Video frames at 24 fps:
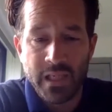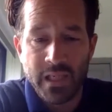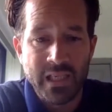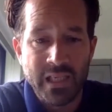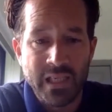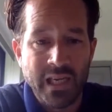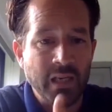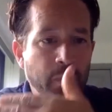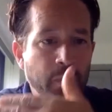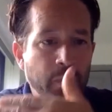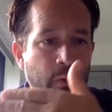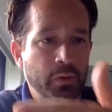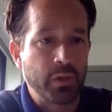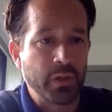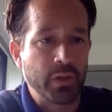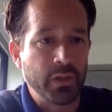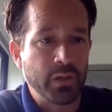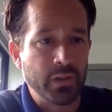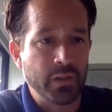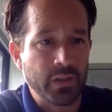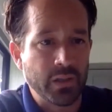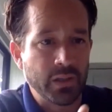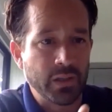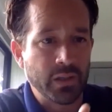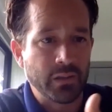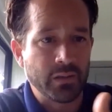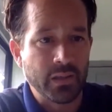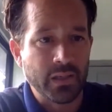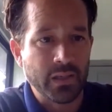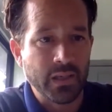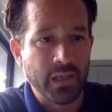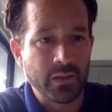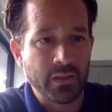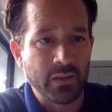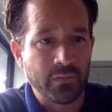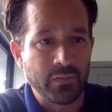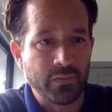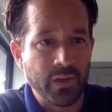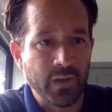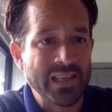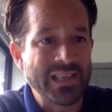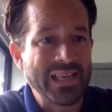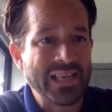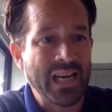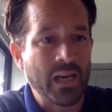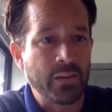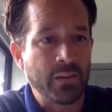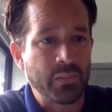able to kind of
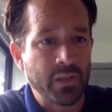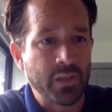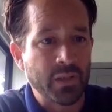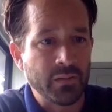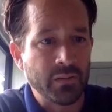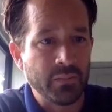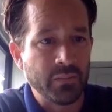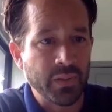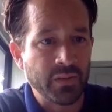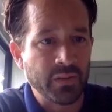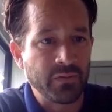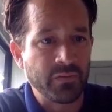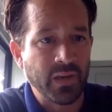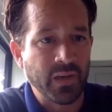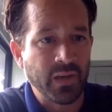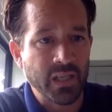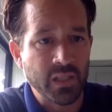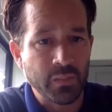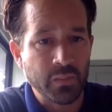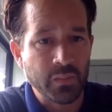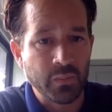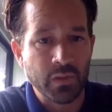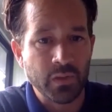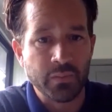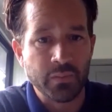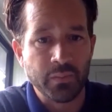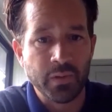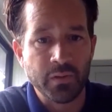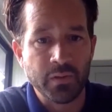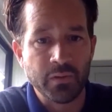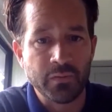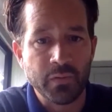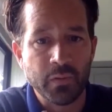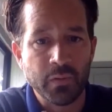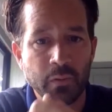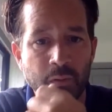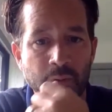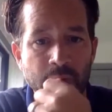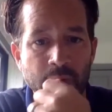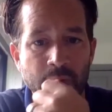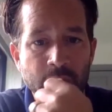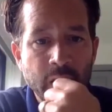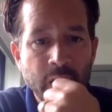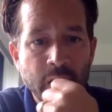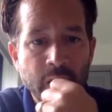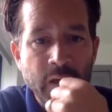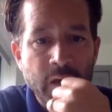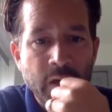adapt and be flexible and move forward
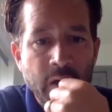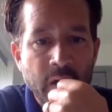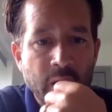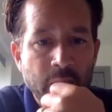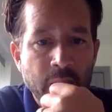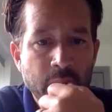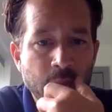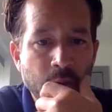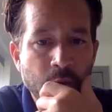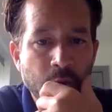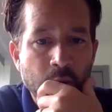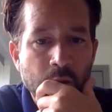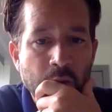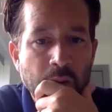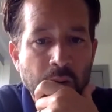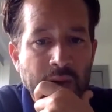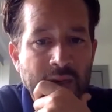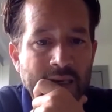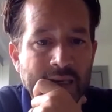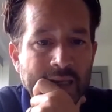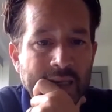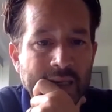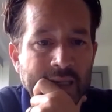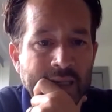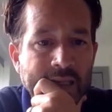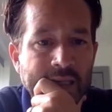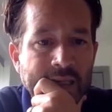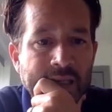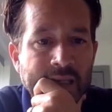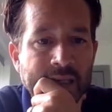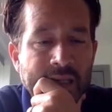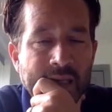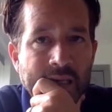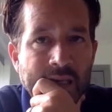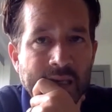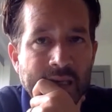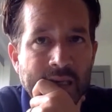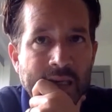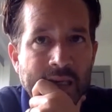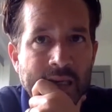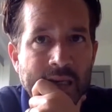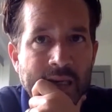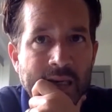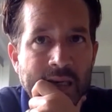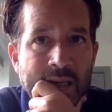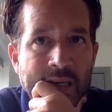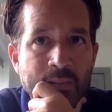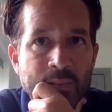more quickly.
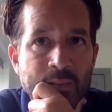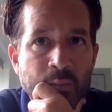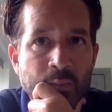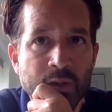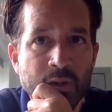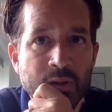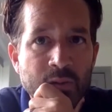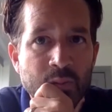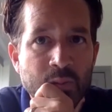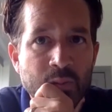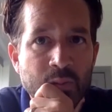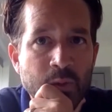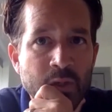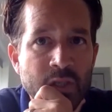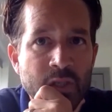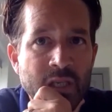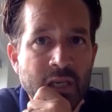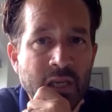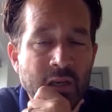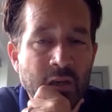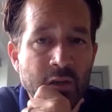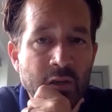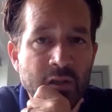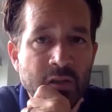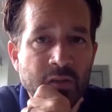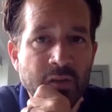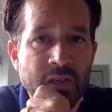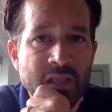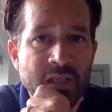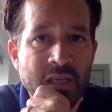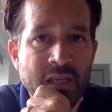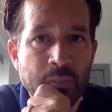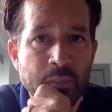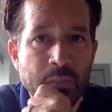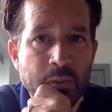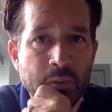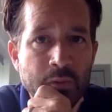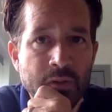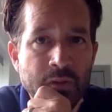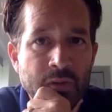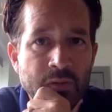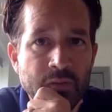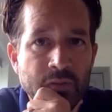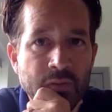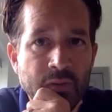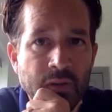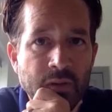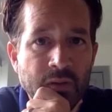And we're seeing lots of examples
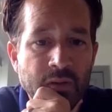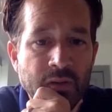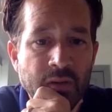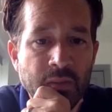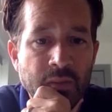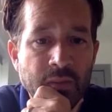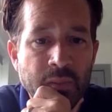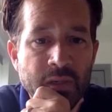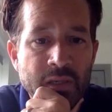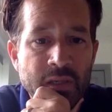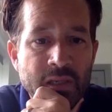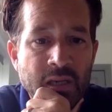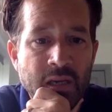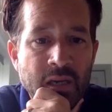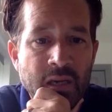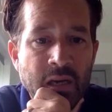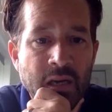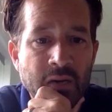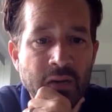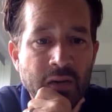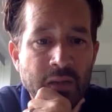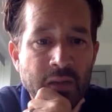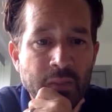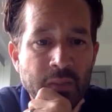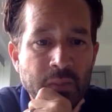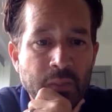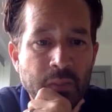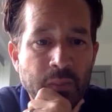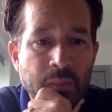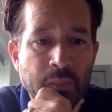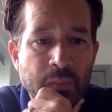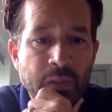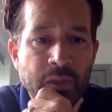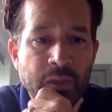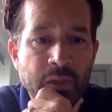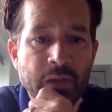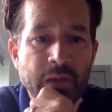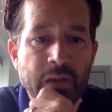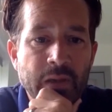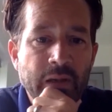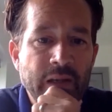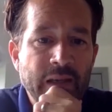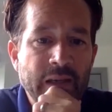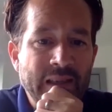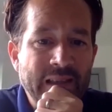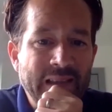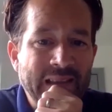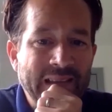of companies hiring, but
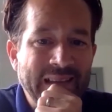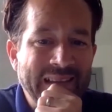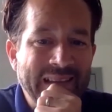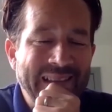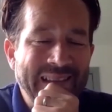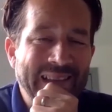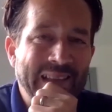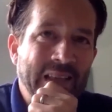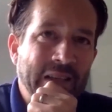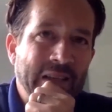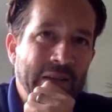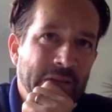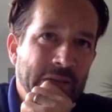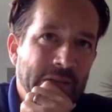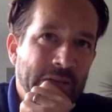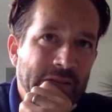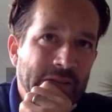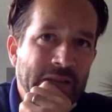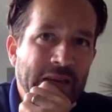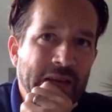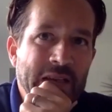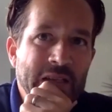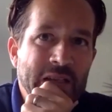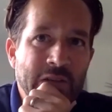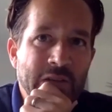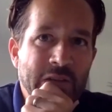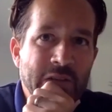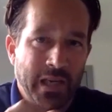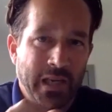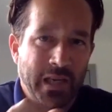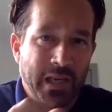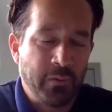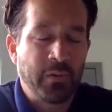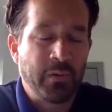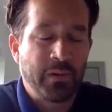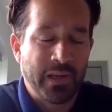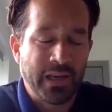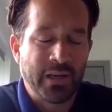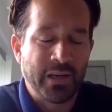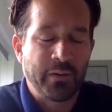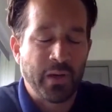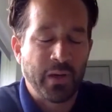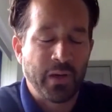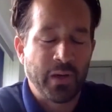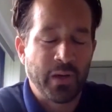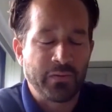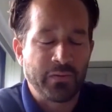let's not get away